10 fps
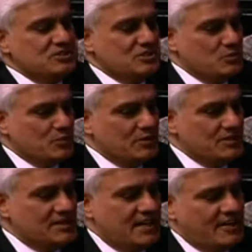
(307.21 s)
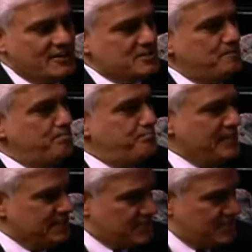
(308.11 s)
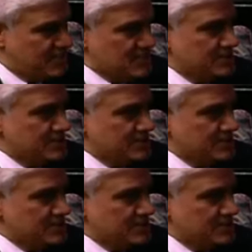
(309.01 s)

in the world are as bigoted as